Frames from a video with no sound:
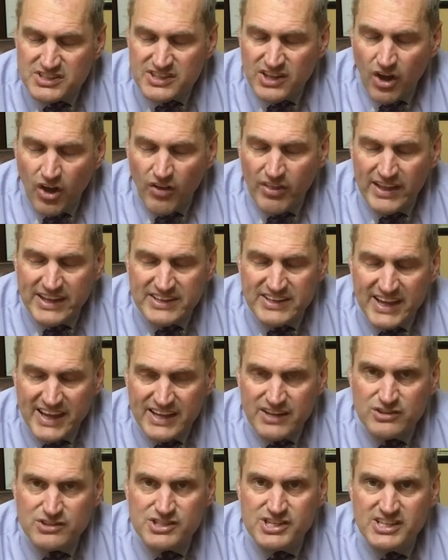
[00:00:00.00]
all that
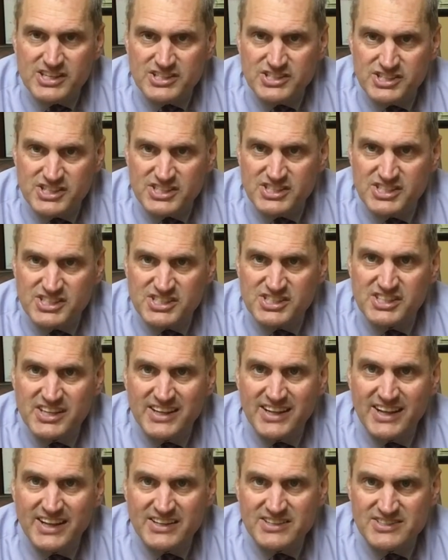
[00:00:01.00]
energy is just
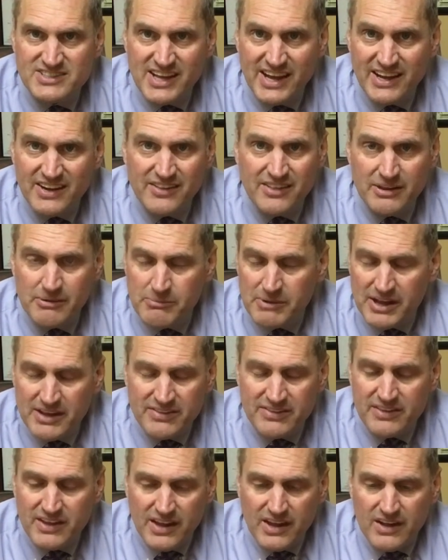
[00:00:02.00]
sitting inside of them,
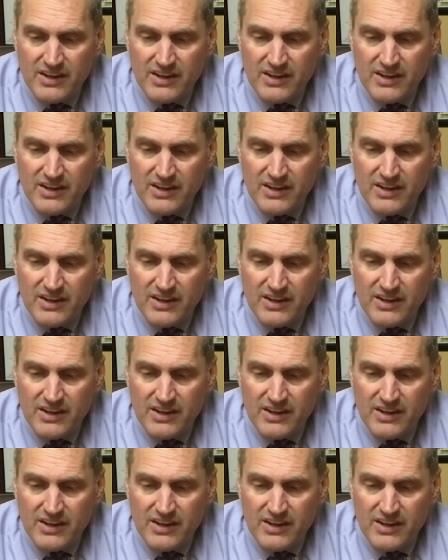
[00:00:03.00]
and